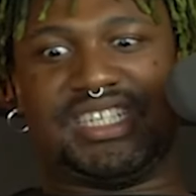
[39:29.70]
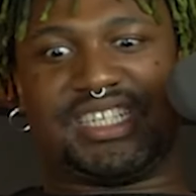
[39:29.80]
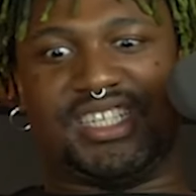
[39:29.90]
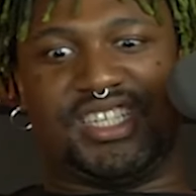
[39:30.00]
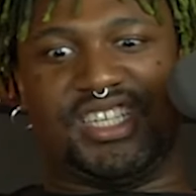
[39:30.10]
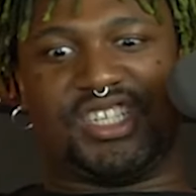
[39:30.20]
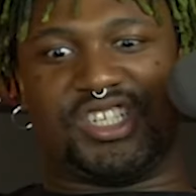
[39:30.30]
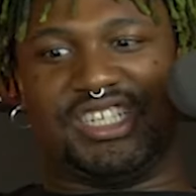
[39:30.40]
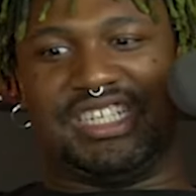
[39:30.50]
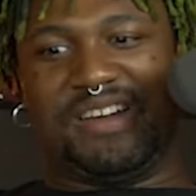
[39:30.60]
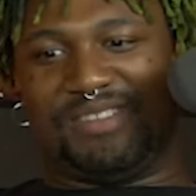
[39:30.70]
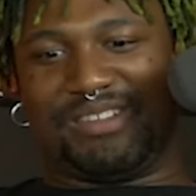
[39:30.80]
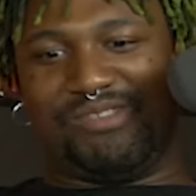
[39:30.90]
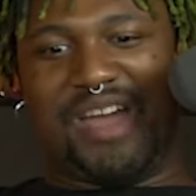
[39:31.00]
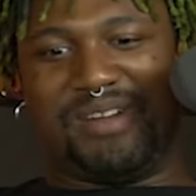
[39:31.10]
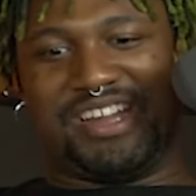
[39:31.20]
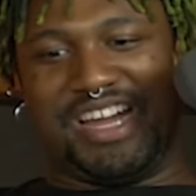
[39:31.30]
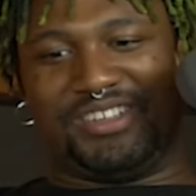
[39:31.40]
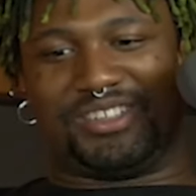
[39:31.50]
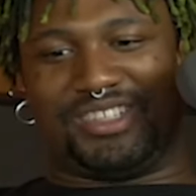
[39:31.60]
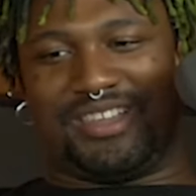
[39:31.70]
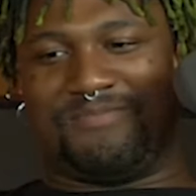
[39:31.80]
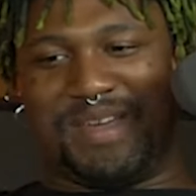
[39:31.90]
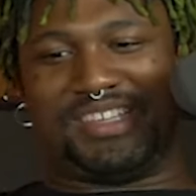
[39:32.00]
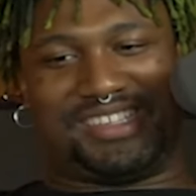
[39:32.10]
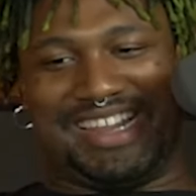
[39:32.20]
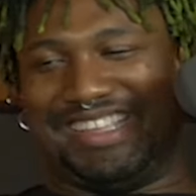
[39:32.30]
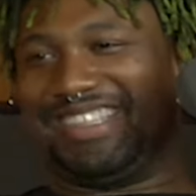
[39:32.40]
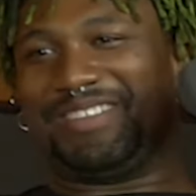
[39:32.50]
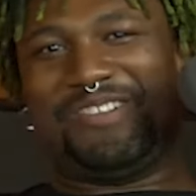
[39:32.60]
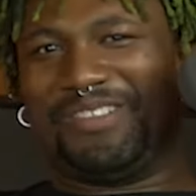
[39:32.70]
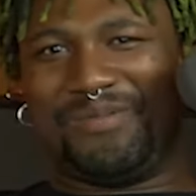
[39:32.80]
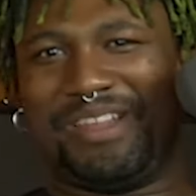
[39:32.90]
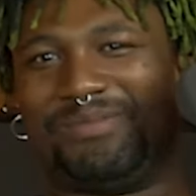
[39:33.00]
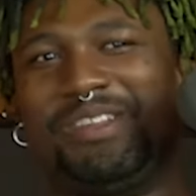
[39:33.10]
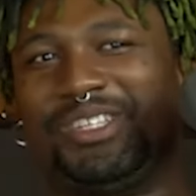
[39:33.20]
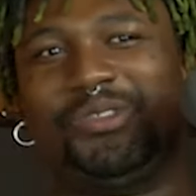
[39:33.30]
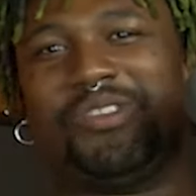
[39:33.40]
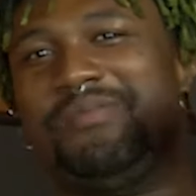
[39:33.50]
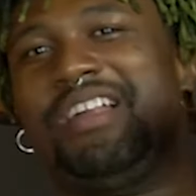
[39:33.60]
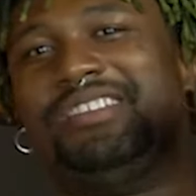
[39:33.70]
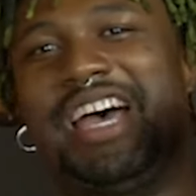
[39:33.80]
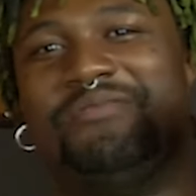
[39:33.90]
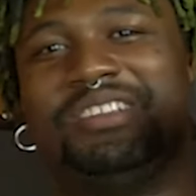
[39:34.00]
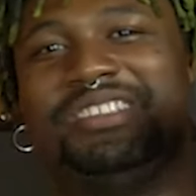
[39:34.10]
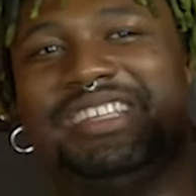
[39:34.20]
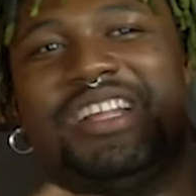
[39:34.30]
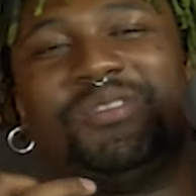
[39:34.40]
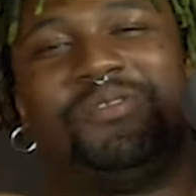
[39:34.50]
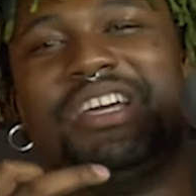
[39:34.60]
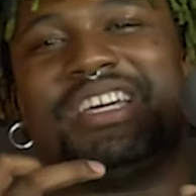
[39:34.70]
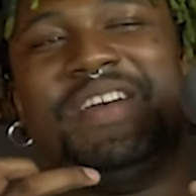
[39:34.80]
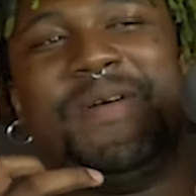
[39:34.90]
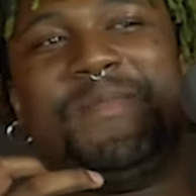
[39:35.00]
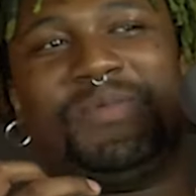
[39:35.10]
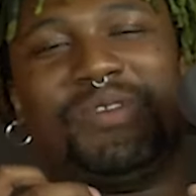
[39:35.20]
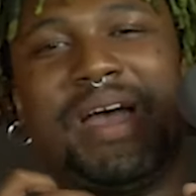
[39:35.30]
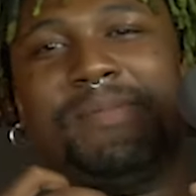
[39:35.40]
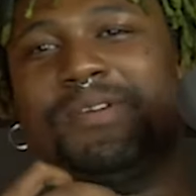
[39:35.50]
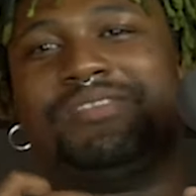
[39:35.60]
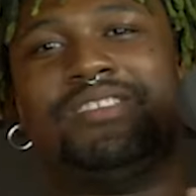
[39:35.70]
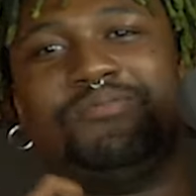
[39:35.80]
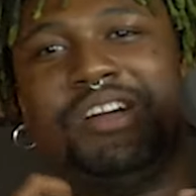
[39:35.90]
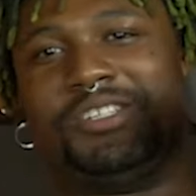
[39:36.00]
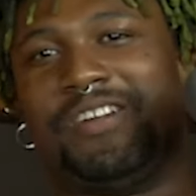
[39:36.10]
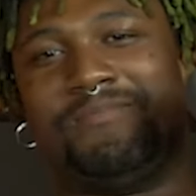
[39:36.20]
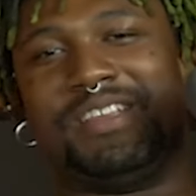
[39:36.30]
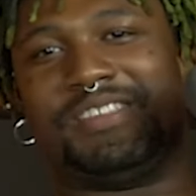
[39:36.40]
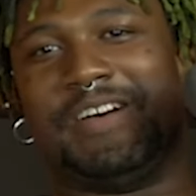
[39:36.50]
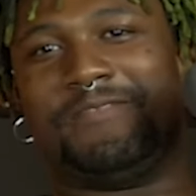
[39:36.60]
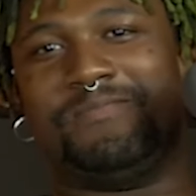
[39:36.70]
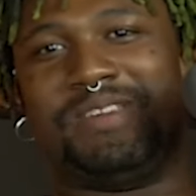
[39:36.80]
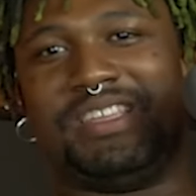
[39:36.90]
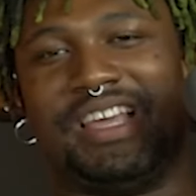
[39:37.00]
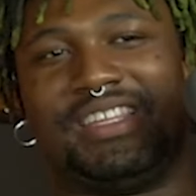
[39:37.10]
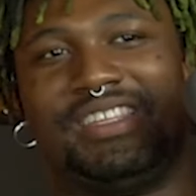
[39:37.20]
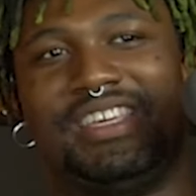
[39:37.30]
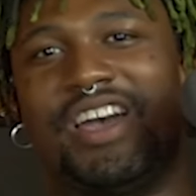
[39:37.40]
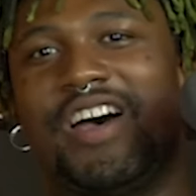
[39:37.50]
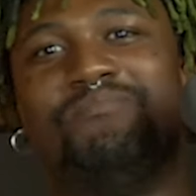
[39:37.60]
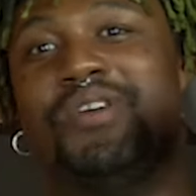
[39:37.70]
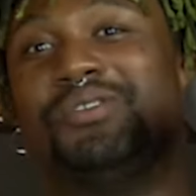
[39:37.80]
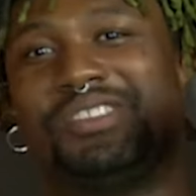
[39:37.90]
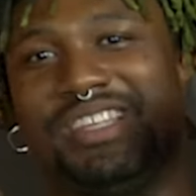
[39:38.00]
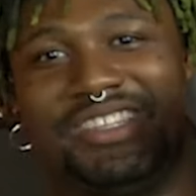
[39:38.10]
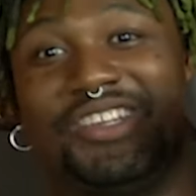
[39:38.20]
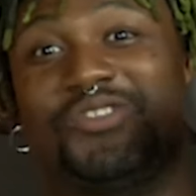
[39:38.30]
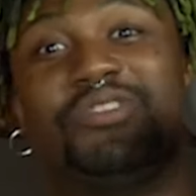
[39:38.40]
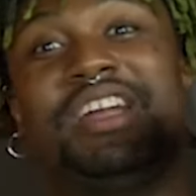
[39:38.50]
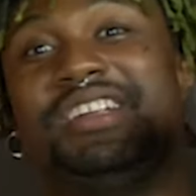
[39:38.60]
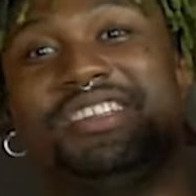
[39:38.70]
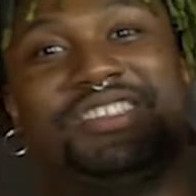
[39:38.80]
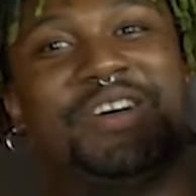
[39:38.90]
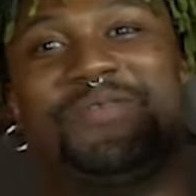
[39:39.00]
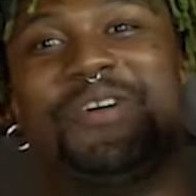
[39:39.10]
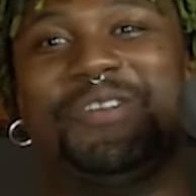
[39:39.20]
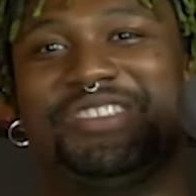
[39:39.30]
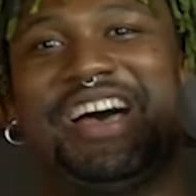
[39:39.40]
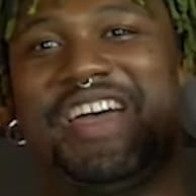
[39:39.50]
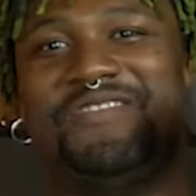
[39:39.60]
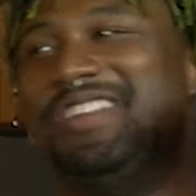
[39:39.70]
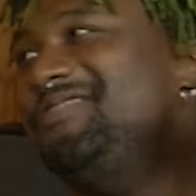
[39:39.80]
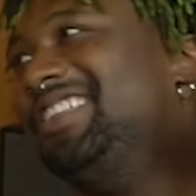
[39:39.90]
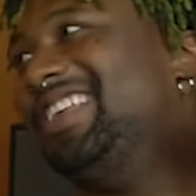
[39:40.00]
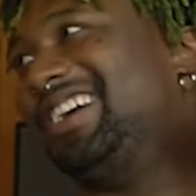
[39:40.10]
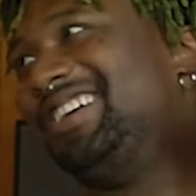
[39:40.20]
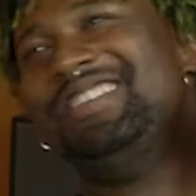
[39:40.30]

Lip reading: this isn't good enough. Like, why am I not the best? And it's like, it's been a short amount of time. Like, I just feel like I put so much pressure on myself to be like the utmost, like the greatest of all time, and I'm like